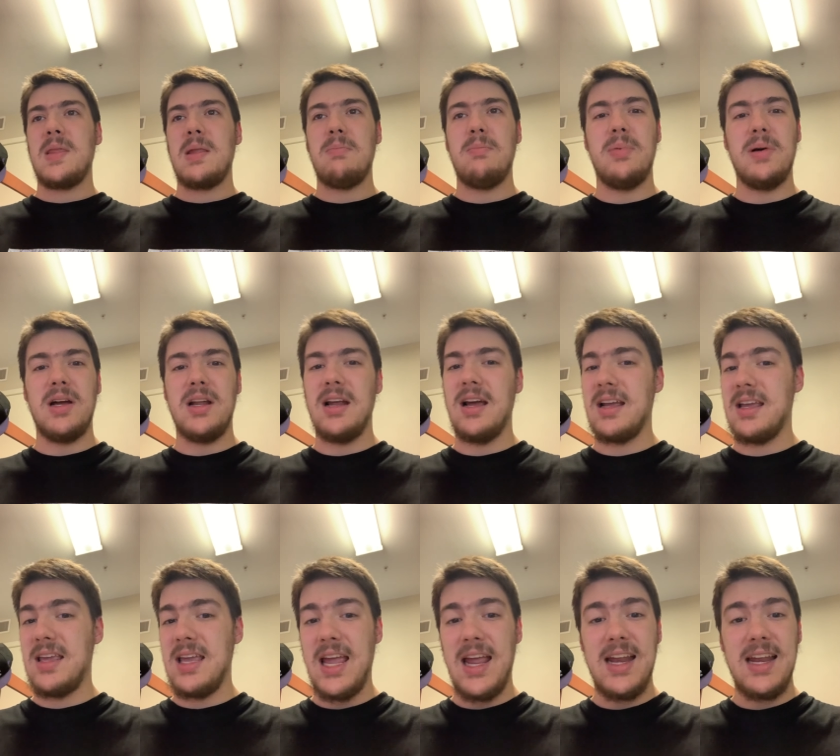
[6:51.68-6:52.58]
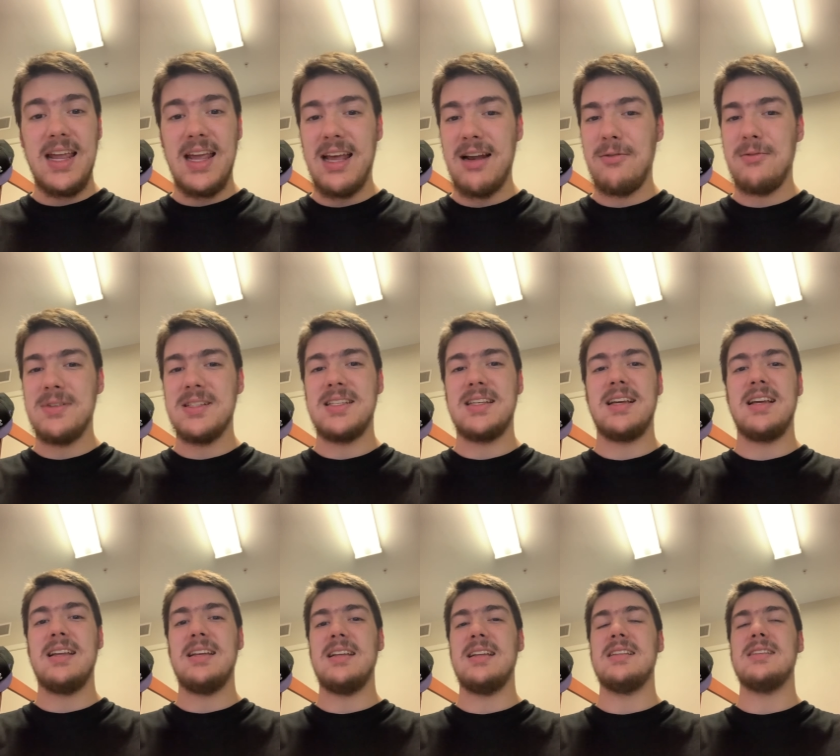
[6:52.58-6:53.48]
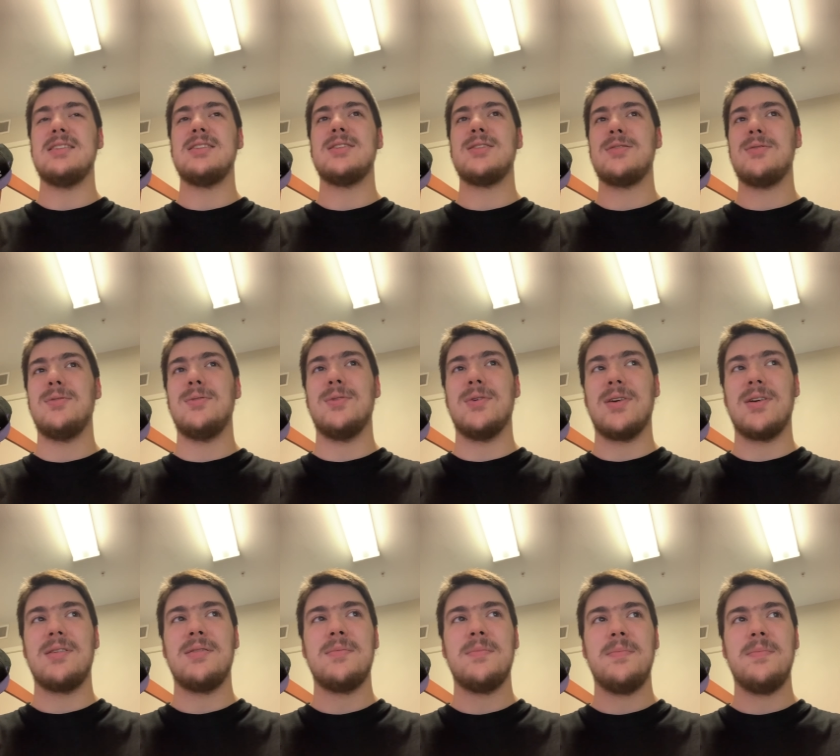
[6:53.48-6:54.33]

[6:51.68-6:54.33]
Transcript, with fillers: But Acadiana once again didn't score.